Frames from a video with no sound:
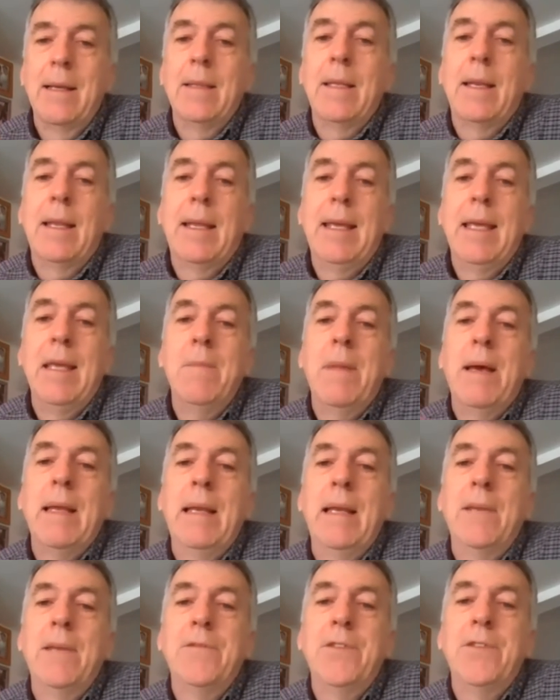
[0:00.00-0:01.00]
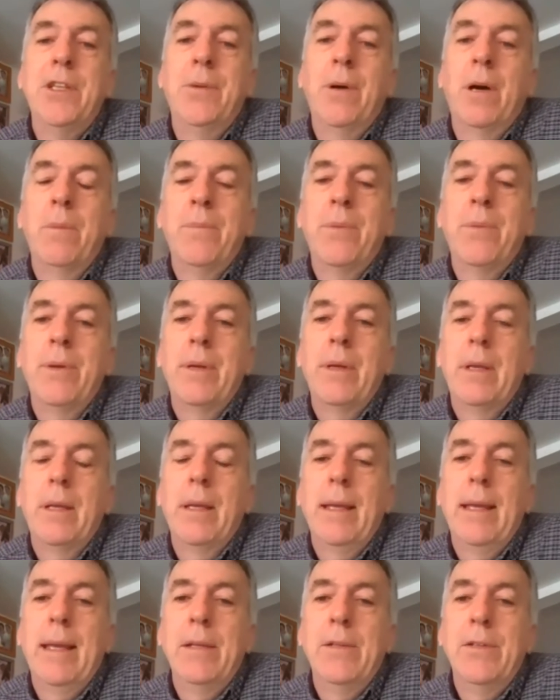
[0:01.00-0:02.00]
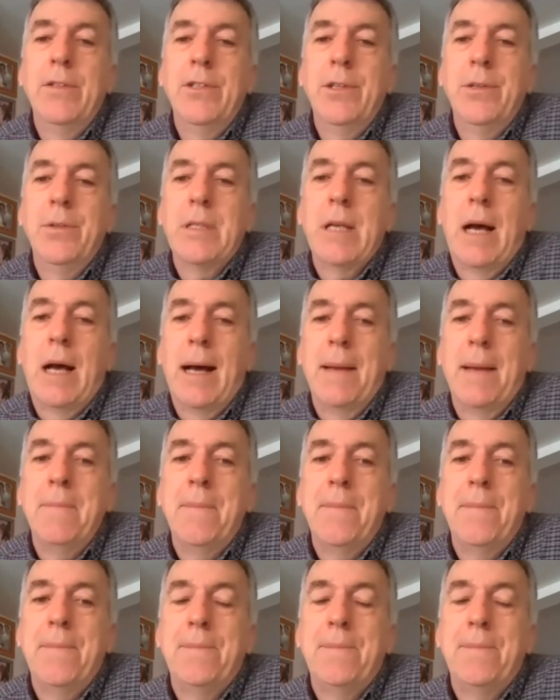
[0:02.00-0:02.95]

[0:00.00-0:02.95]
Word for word: that he may lift you up in due time.